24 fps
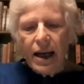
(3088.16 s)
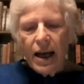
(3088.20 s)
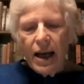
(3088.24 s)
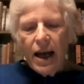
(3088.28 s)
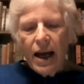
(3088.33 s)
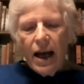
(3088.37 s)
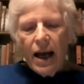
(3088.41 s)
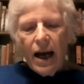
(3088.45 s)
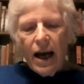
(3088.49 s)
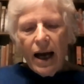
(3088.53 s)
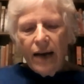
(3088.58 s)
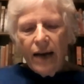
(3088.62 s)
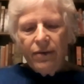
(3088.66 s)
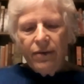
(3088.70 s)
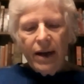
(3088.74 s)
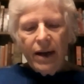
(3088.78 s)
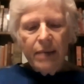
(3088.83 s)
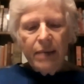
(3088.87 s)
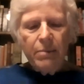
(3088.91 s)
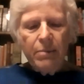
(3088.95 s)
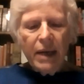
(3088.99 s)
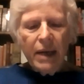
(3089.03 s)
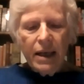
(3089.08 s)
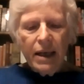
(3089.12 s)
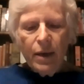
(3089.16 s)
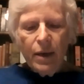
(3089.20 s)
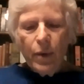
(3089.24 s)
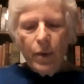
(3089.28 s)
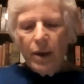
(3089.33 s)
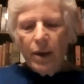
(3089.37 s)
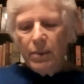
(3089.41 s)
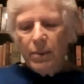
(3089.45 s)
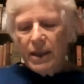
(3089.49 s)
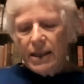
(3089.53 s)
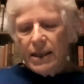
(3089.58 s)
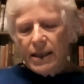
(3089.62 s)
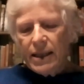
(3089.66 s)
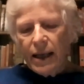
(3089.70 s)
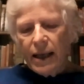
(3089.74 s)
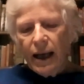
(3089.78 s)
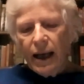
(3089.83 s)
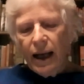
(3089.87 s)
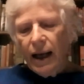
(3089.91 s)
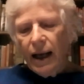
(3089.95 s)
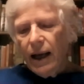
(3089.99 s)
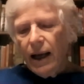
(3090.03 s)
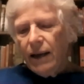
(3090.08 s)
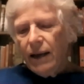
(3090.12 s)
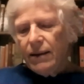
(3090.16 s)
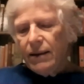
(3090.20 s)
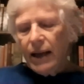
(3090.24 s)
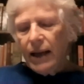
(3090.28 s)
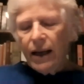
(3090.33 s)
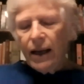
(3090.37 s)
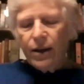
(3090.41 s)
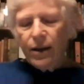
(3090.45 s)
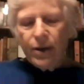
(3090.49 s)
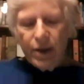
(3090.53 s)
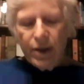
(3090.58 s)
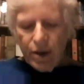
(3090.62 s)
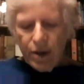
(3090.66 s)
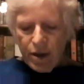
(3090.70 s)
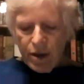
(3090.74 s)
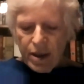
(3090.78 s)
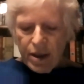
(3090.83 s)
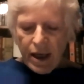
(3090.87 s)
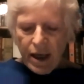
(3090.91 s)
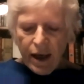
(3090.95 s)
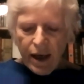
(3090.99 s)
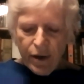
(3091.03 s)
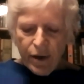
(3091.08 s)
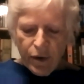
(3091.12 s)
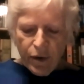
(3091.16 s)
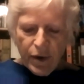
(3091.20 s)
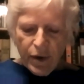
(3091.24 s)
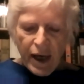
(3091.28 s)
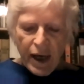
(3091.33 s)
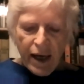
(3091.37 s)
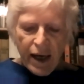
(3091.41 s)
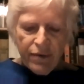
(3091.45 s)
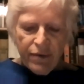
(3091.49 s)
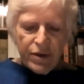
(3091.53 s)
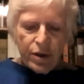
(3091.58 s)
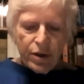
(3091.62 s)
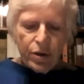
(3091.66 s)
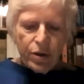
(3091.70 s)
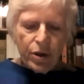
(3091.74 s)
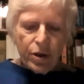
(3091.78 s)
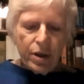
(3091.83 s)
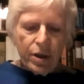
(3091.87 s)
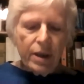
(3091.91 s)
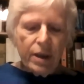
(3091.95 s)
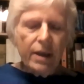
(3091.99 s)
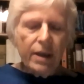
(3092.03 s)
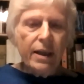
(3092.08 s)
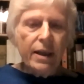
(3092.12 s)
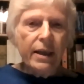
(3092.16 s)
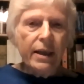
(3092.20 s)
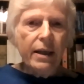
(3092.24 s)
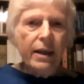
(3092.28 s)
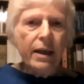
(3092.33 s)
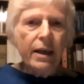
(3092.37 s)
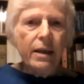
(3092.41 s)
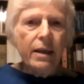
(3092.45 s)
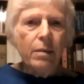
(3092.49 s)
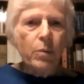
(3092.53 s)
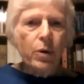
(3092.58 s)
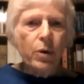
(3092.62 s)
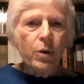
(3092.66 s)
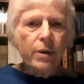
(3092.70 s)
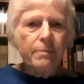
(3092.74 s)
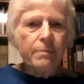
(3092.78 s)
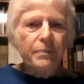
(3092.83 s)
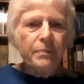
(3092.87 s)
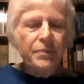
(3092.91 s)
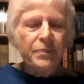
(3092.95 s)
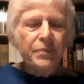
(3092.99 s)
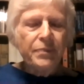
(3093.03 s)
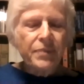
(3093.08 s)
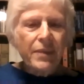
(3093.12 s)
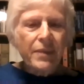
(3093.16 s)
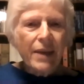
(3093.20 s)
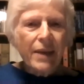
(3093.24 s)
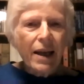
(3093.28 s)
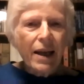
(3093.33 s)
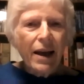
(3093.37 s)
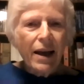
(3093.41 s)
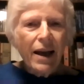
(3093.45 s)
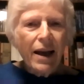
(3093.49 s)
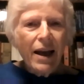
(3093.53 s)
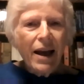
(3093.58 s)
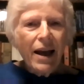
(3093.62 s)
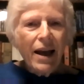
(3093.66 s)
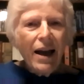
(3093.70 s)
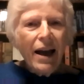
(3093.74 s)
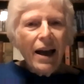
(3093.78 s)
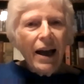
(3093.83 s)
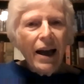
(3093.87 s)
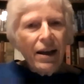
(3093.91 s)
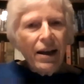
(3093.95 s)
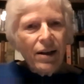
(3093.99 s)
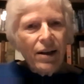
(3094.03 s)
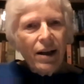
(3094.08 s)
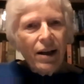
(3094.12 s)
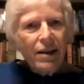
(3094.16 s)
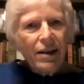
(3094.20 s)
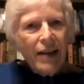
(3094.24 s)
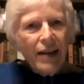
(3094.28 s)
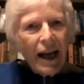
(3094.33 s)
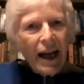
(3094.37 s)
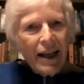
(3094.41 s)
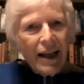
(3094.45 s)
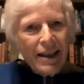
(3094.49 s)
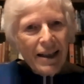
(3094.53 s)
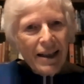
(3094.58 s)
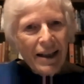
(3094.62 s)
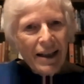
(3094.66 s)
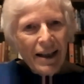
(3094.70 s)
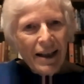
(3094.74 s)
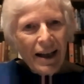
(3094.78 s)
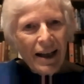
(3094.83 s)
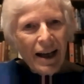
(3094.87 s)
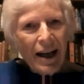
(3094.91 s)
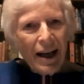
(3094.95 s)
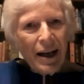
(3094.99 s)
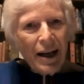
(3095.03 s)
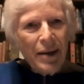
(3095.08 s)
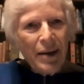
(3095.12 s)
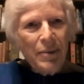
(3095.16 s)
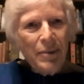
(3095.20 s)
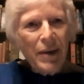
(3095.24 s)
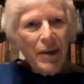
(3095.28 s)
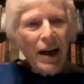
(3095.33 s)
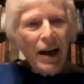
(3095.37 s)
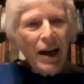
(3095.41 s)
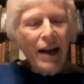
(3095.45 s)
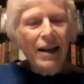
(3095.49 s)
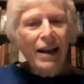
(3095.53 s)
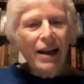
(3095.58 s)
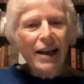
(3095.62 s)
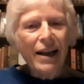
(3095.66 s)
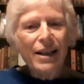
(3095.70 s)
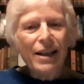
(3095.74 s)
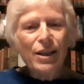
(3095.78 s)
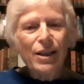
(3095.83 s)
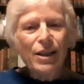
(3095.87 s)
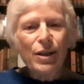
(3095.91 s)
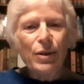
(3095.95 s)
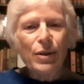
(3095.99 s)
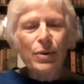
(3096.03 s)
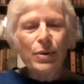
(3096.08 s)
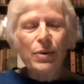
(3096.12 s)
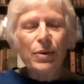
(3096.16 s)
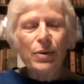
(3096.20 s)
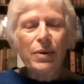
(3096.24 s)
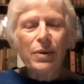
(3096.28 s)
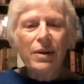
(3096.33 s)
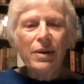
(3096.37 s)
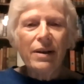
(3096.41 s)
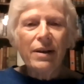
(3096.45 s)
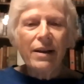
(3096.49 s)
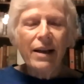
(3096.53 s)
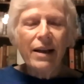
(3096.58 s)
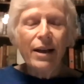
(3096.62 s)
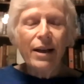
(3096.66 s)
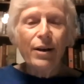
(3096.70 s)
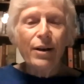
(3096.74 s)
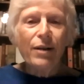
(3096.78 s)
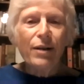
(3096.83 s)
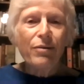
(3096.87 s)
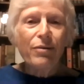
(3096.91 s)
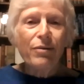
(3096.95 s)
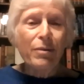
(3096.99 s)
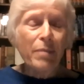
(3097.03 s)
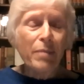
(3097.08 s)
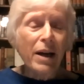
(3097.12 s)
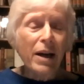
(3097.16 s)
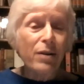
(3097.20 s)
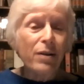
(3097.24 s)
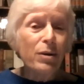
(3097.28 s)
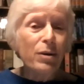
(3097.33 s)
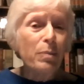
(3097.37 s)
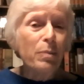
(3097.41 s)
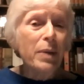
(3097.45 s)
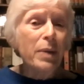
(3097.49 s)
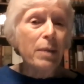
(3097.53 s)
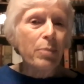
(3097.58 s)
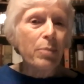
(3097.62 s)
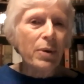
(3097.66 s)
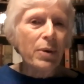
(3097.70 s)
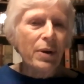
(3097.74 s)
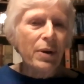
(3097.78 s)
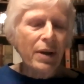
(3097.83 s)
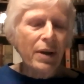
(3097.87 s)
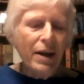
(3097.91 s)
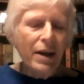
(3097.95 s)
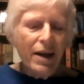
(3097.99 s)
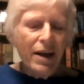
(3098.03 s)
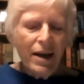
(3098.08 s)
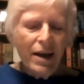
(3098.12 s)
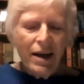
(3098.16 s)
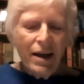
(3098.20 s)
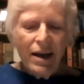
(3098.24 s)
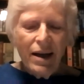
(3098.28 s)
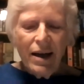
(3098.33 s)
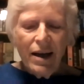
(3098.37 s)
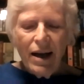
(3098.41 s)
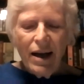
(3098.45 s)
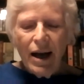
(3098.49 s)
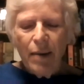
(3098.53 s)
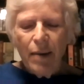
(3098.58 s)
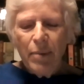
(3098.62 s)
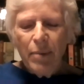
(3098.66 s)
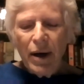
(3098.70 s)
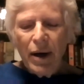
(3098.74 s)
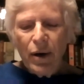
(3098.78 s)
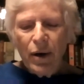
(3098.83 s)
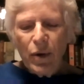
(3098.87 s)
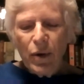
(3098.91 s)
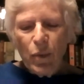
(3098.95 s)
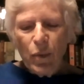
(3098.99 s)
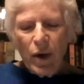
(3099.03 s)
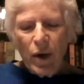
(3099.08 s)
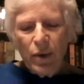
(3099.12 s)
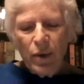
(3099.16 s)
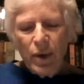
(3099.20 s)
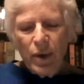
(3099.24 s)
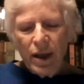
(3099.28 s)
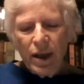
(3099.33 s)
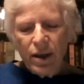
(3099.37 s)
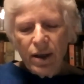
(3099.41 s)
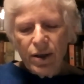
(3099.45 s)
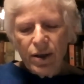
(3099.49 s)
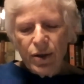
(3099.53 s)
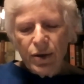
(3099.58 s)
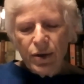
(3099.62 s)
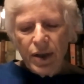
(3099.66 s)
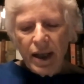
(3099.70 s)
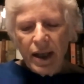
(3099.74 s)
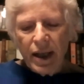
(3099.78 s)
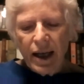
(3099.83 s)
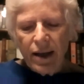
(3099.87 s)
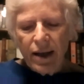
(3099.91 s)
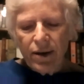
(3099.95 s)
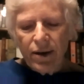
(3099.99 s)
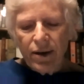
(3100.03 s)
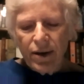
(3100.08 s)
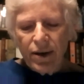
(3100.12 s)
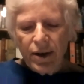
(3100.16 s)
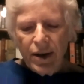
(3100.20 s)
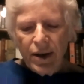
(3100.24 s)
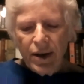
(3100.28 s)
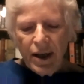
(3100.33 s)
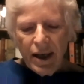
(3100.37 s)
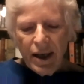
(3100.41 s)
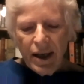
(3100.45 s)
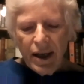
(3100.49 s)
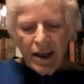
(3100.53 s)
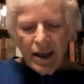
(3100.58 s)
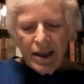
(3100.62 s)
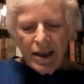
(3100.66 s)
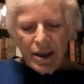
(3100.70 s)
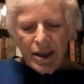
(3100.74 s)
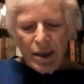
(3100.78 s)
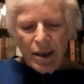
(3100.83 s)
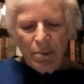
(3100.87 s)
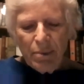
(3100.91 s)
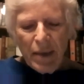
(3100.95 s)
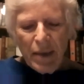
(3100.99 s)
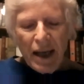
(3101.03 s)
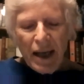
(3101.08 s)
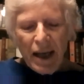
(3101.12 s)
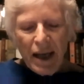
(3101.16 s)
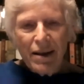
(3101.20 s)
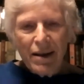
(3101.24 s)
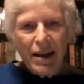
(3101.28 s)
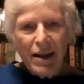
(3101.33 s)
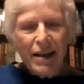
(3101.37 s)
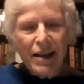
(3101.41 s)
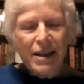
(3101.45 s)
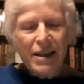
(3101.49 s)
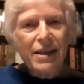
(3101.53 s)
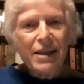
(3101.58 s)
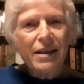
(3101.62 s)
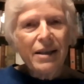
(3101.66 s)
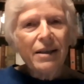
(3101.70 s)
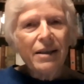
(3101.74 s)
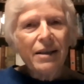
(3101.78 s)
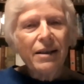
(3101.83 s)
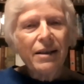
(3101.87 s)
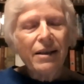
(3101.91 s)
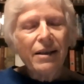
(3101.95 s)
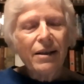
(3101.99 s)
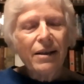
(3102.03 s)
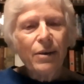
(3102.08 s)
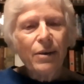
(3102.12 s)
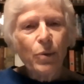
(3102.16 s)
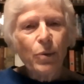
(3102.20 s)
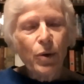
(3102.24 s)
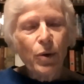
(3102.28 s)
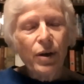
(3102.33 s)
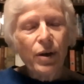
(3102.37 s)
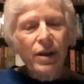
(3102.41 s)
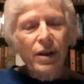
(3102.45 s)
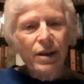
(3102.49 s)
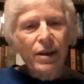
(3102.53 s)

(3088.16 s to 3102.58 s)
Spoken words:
I've had many women say, "Thank goodness I don't have to cook and clean anymore." And on that, I'd like to hear from other people about what we can do together to make this work in the